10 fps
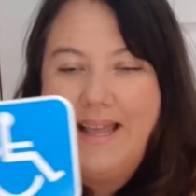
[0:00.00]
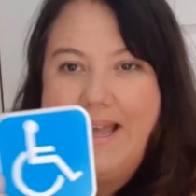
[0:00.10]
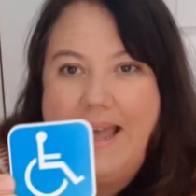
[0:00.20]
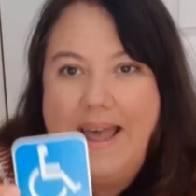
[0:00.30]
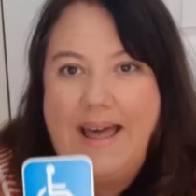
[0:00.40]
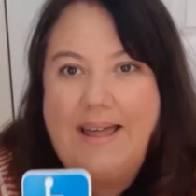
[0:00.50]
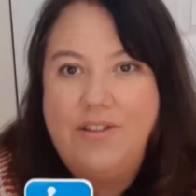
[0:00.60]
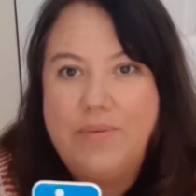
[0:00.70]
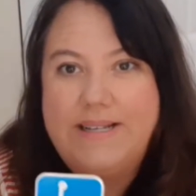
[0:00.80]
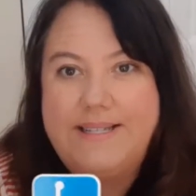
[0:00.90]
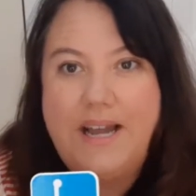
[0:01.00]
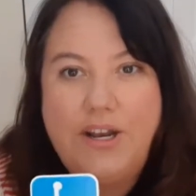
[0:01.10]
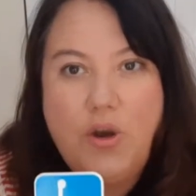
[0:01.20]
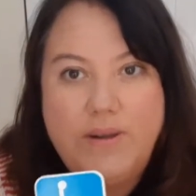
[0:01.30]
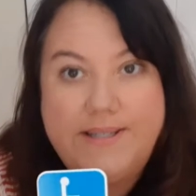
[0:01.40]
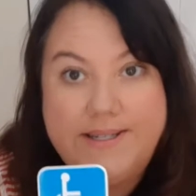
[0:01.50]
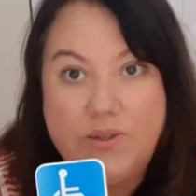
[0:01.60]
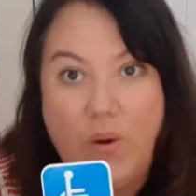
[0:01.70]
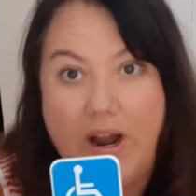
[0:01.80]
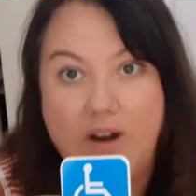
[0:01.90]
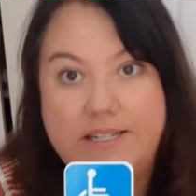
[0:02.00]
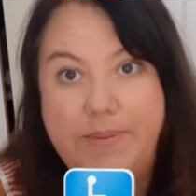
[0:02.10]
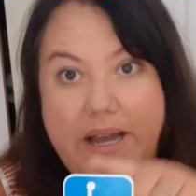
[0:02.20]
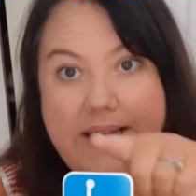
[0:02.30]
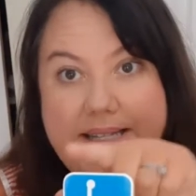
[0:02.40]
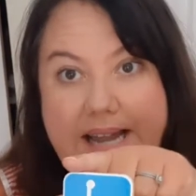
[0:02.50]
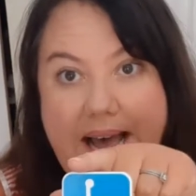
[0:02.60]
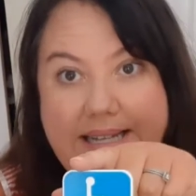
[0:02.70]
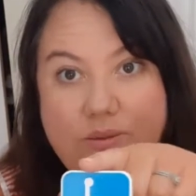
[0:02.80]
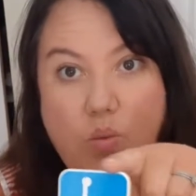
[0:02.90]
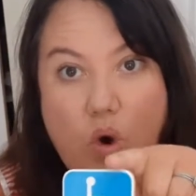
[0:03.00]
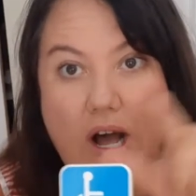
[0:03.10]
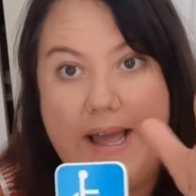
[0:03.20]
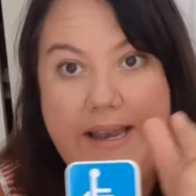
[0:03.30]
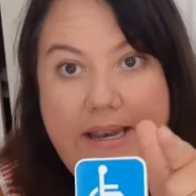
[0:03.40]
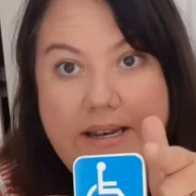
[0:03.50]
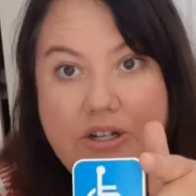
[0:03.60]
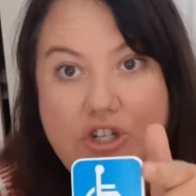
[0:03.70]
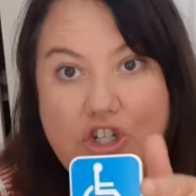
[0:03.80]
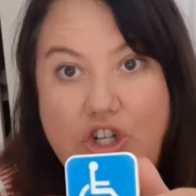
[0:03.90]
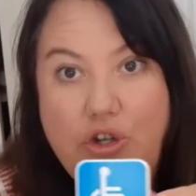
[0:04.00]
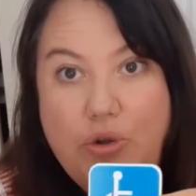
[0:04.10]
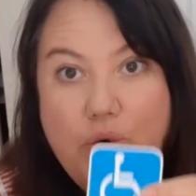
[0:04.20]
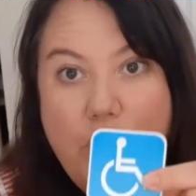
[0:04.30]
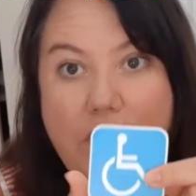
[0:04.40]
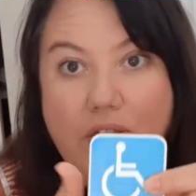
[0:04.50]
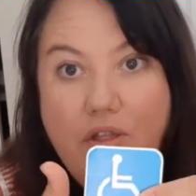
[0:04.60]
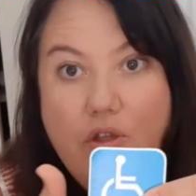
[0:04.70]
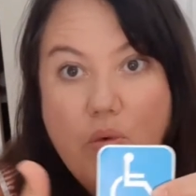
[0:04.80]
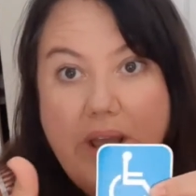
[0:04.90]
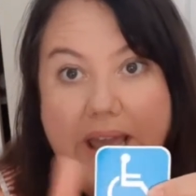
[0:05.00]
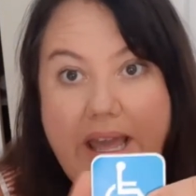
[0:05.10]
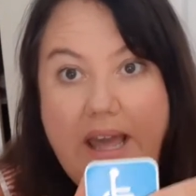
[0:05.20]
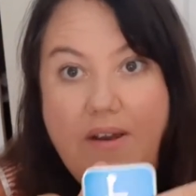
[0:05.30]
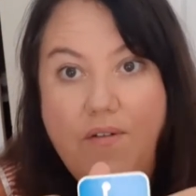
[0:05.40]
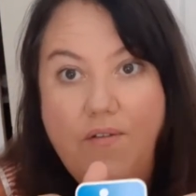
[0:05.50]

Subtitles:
And the reason I know it's a square is because it has 1, 2, 3,